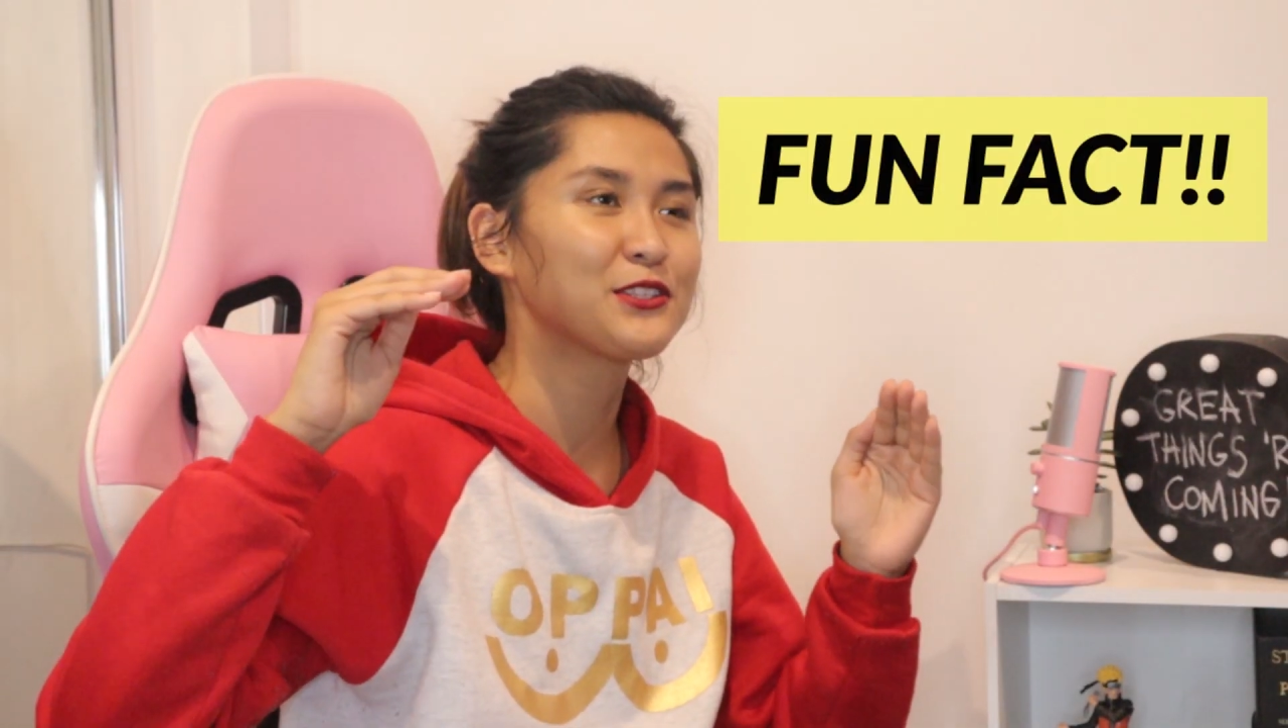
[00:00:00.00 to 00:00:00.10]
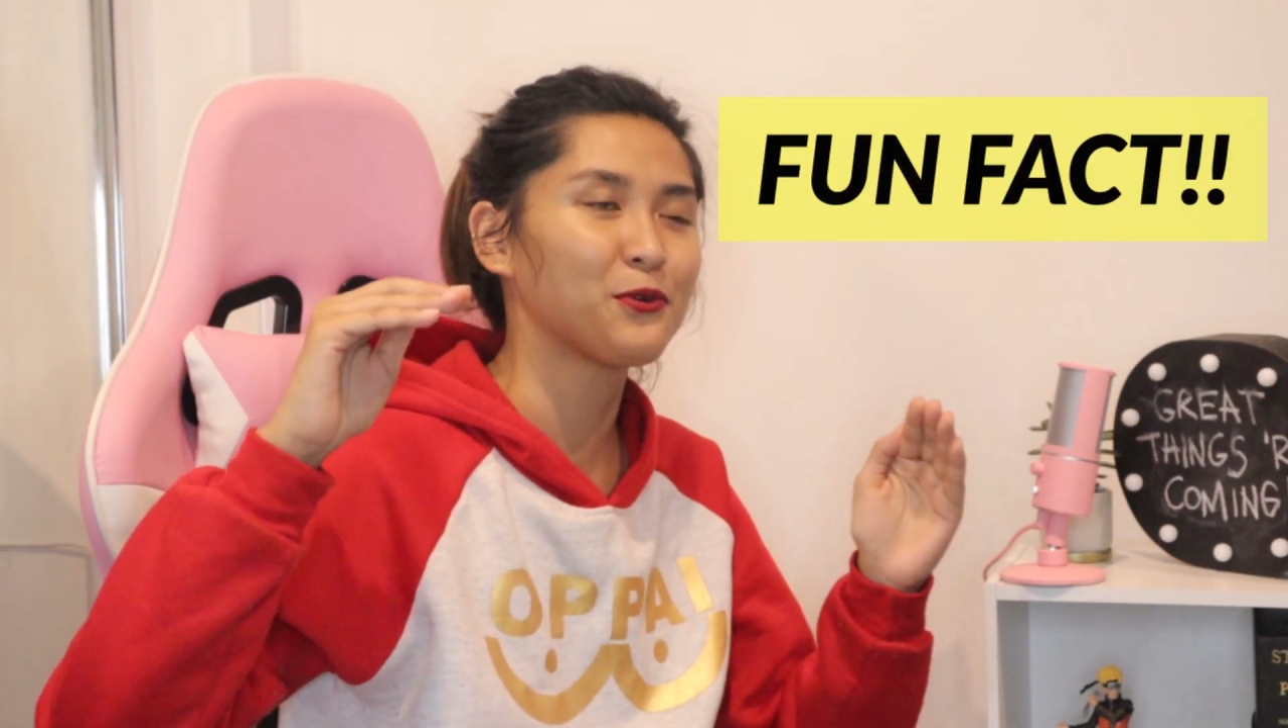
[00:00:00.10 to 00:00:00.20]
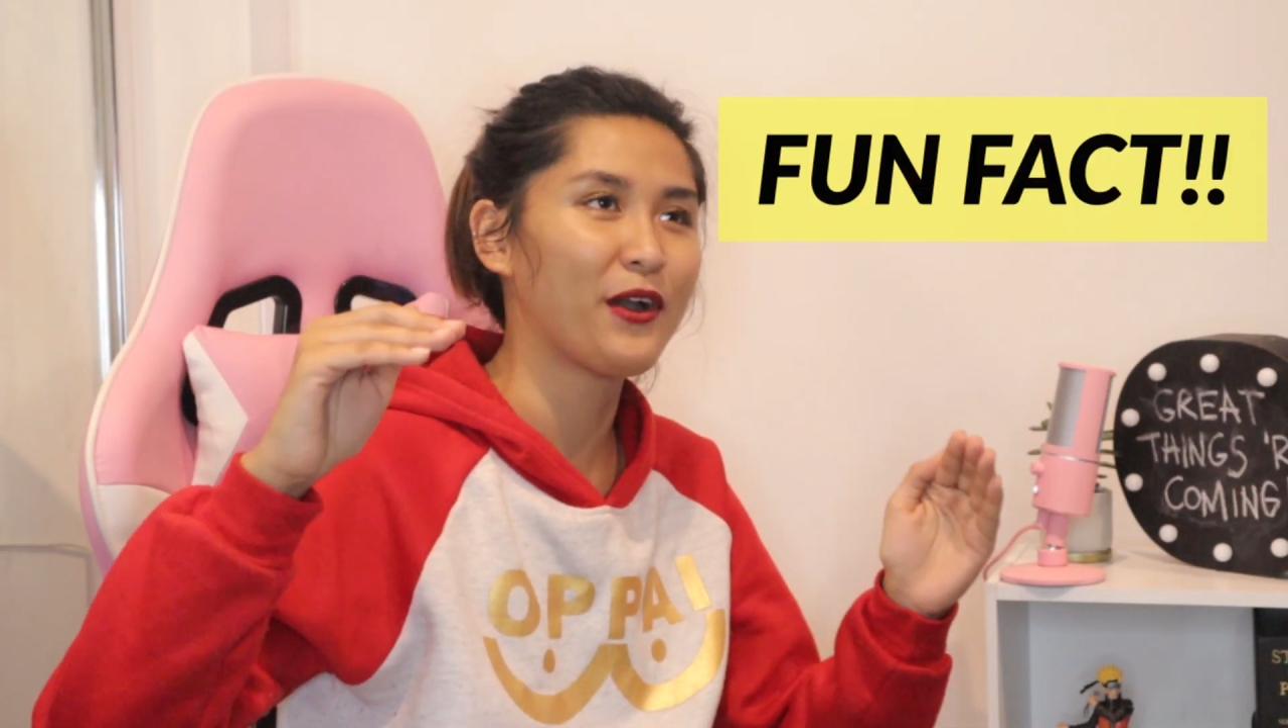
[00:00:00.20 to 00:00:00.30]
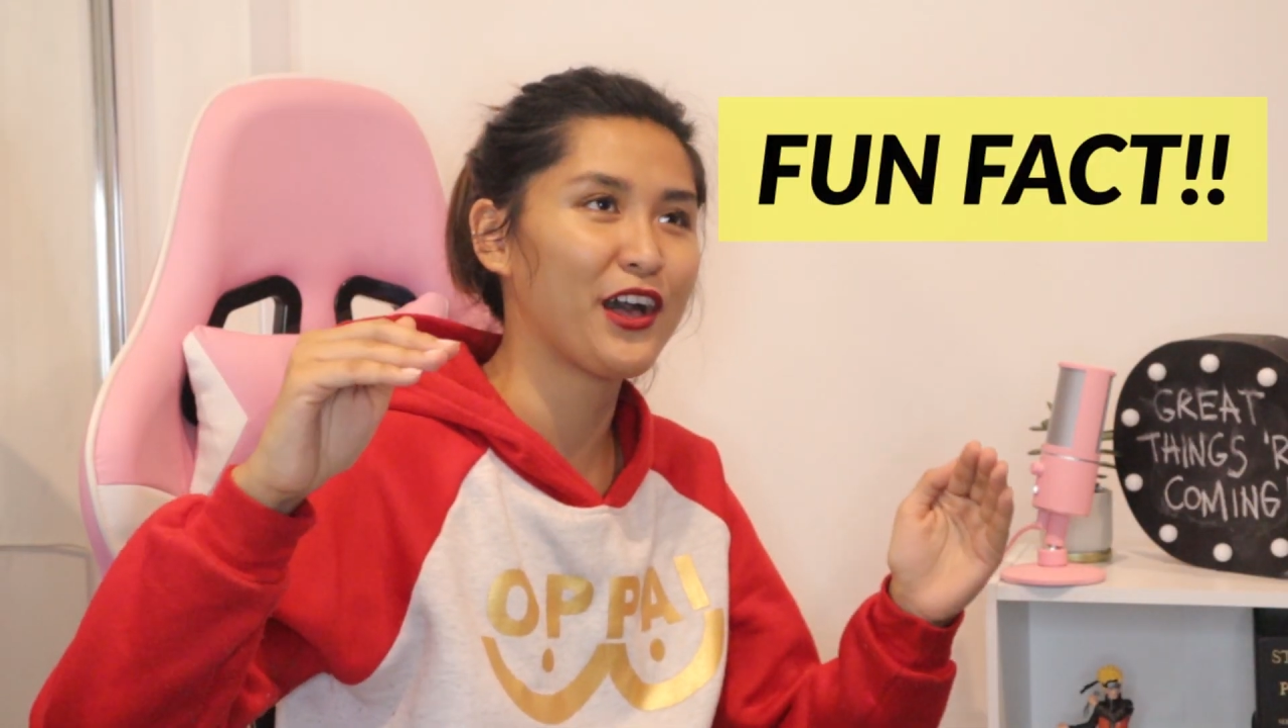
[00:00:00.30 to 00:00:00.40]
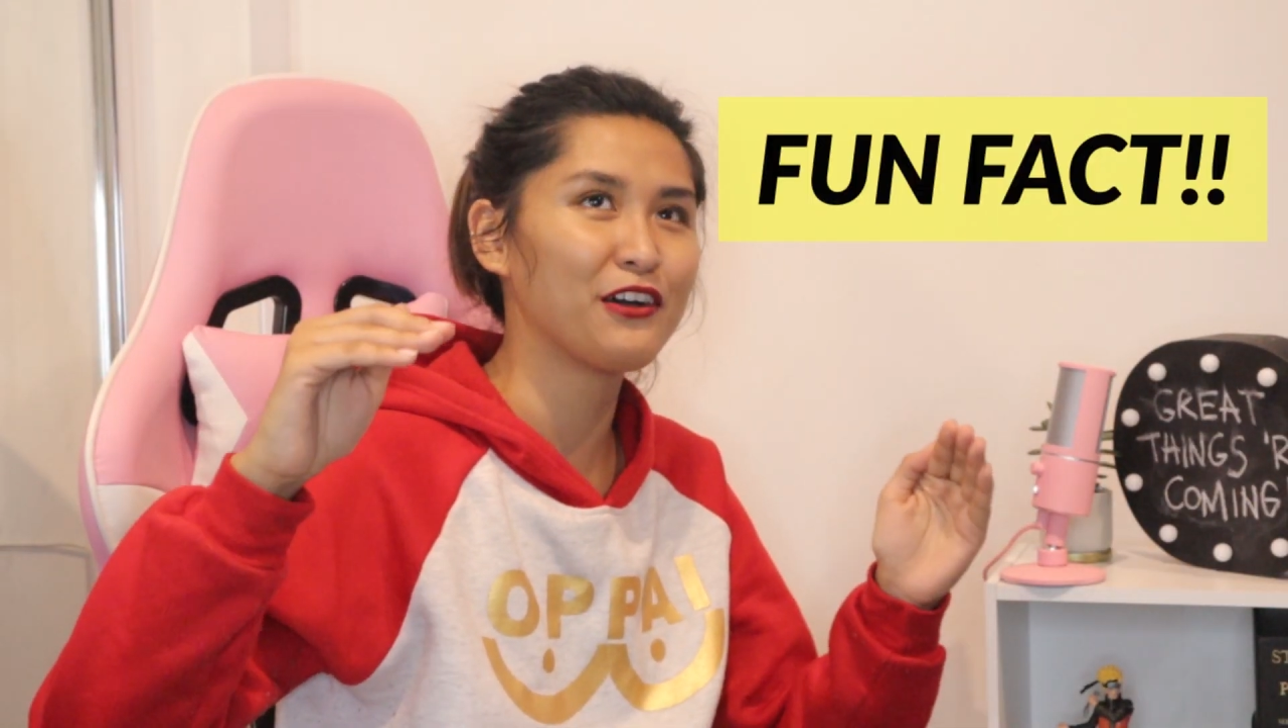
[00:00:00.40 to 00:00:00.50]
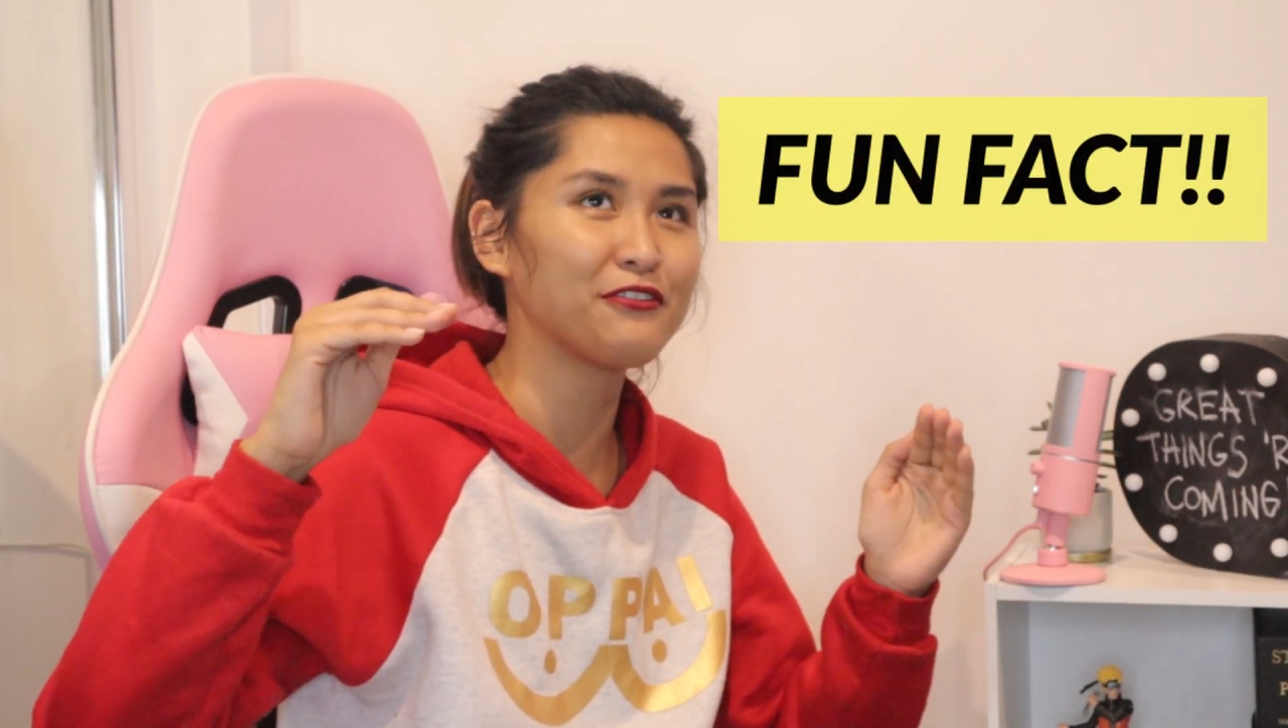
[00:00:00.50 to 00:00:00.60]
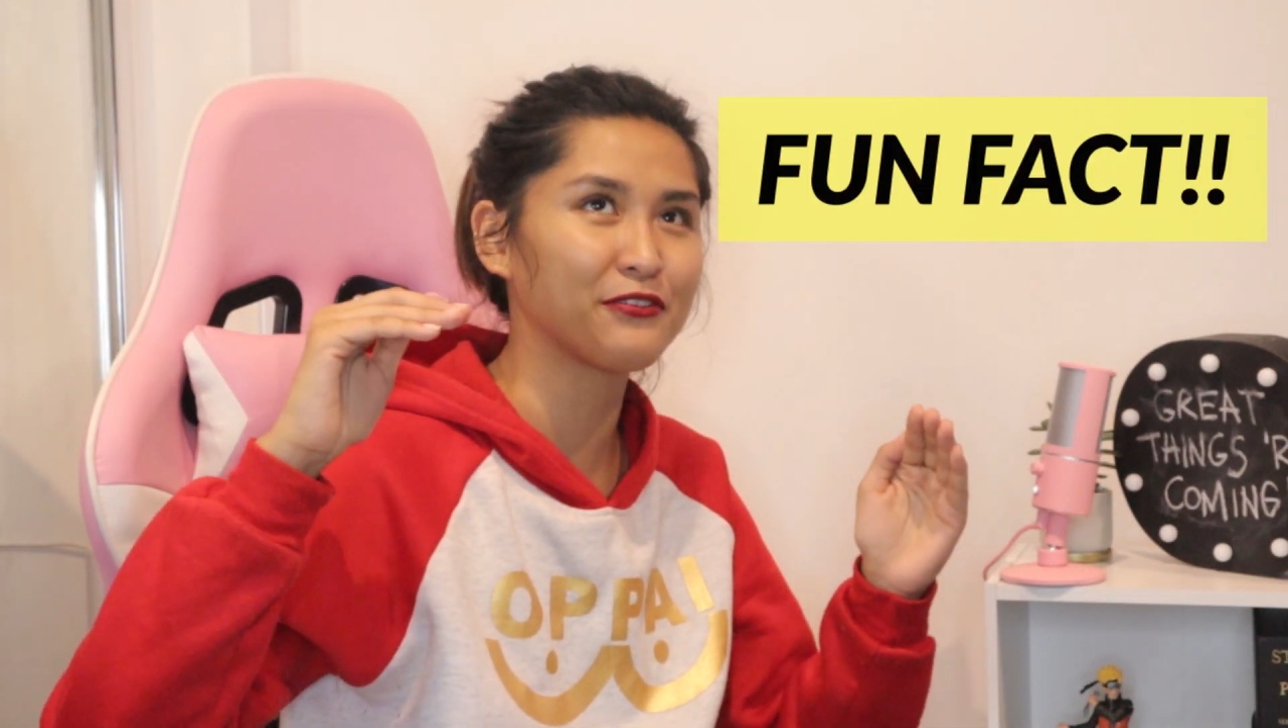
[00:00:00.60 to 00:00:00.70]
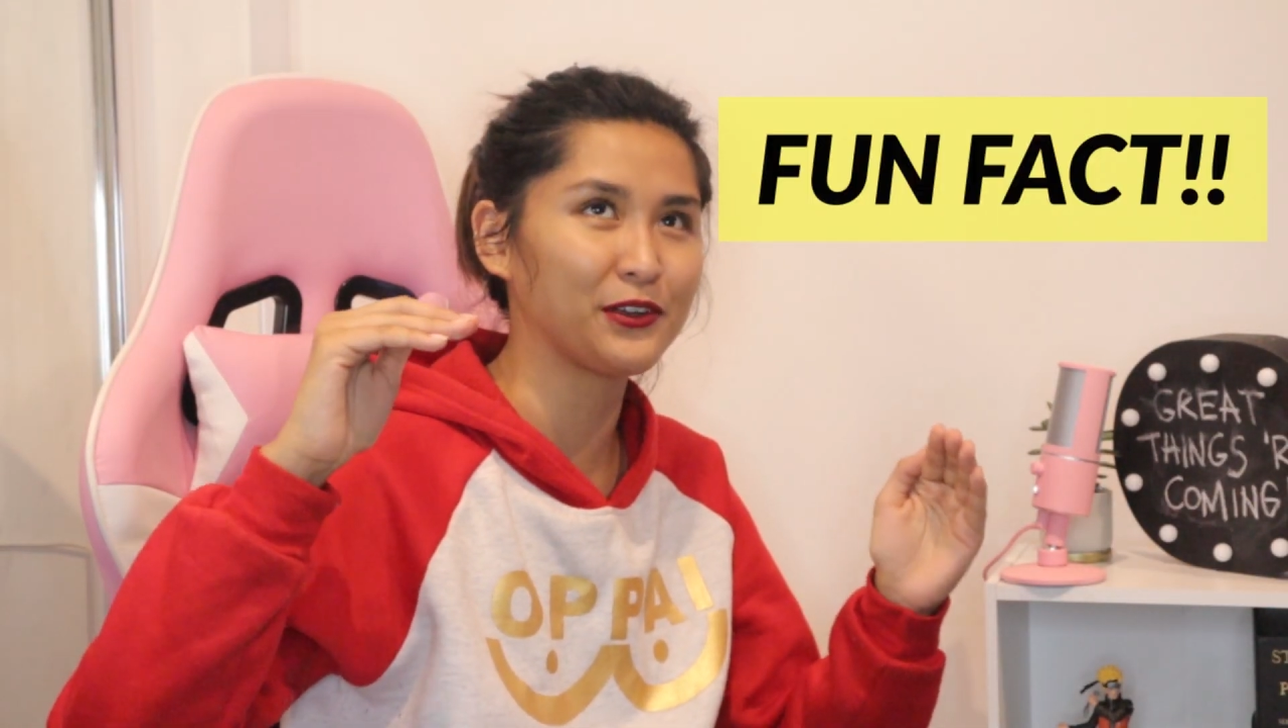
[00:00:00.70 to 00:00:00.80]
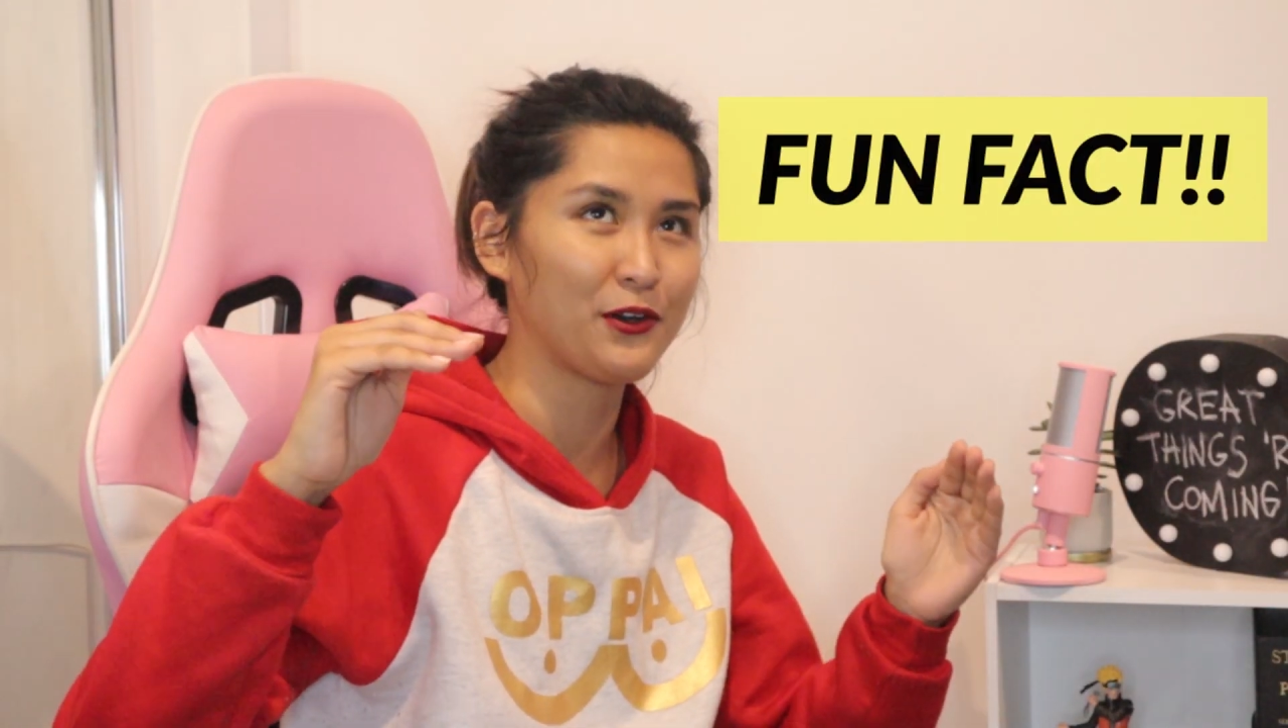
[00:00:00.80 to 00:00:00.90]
12